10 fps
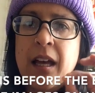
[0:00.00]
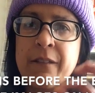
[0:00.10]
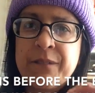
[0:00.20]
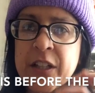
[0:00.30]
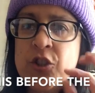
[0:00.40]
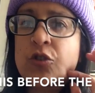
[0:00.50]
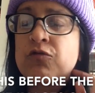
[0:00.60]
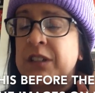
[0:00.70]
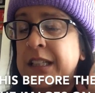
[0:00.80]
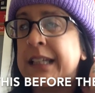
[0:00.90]
official
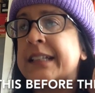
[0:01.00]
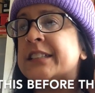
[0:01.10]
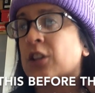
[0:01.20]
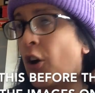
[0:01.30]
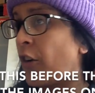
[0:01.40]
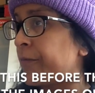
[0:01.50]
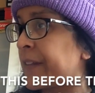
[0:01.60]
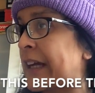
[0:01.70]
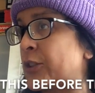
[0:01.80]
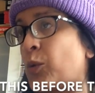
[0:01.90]
release of
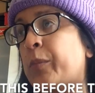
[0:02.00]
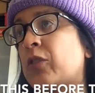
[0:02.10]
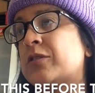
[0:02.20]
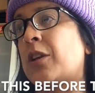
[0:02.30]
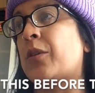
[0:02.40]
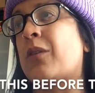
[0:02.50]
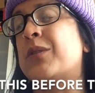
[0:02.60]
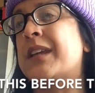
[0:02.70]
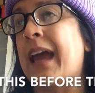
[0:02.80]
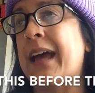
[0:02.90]
the actual box logo
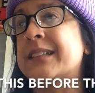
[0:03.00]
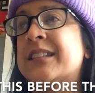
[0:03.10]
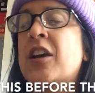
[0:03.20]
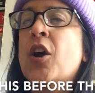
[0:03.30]
yet.